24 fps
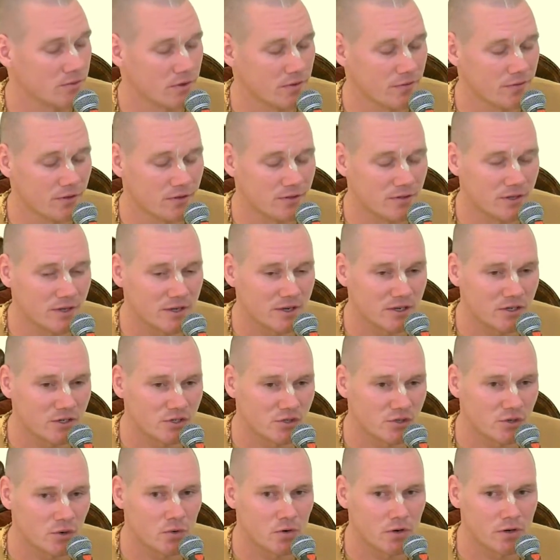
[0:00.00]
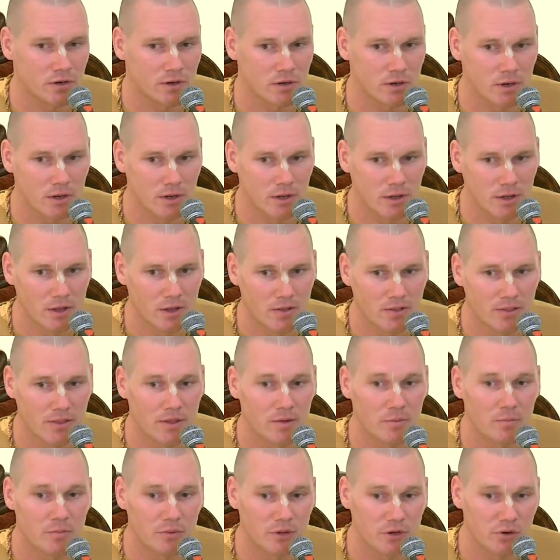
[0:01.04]
If it's any short
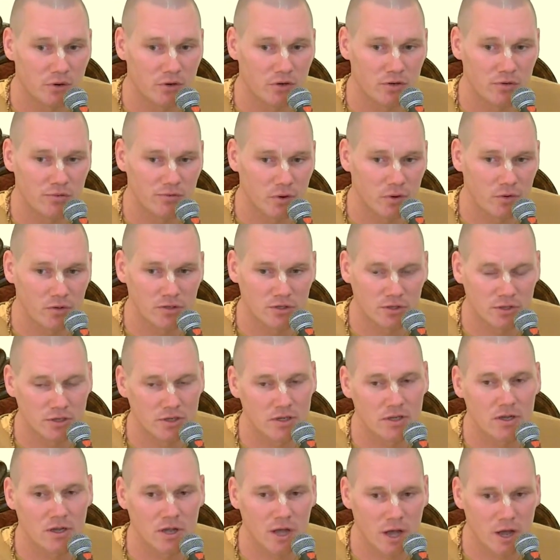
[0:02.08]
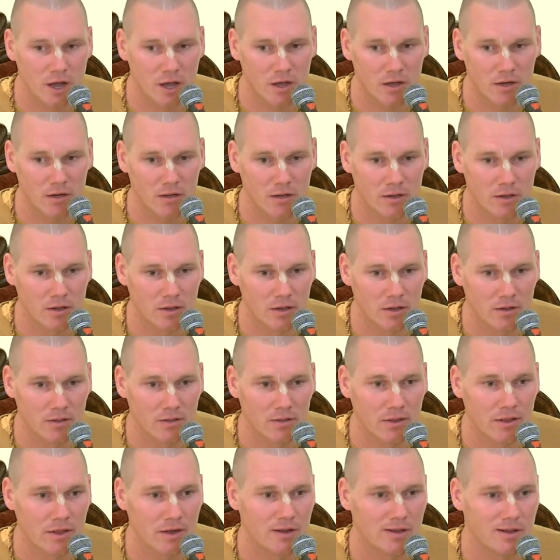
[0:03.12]
than pure devotion to God,
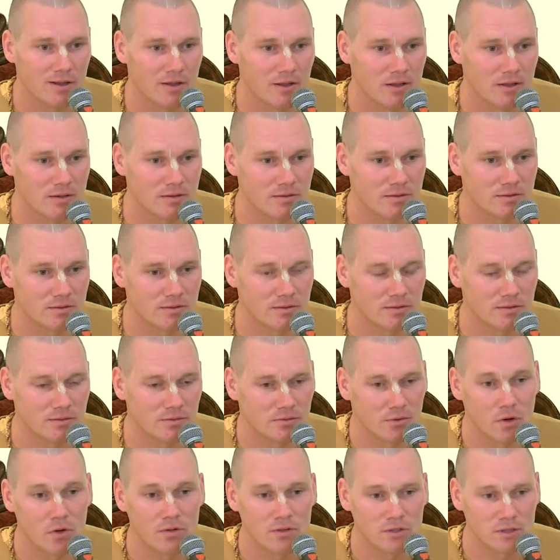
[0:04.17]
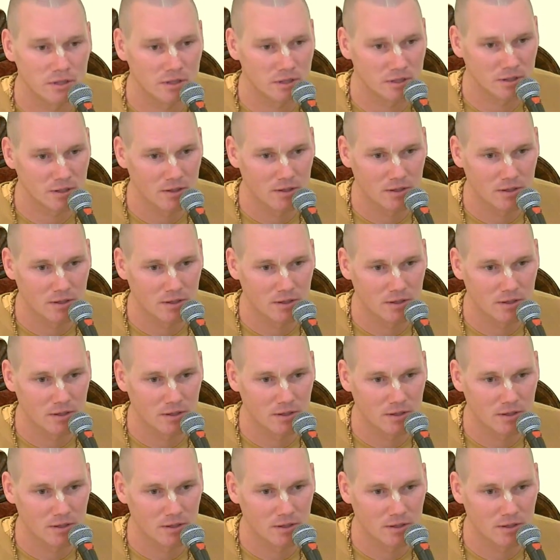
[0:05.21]
then it's faulty,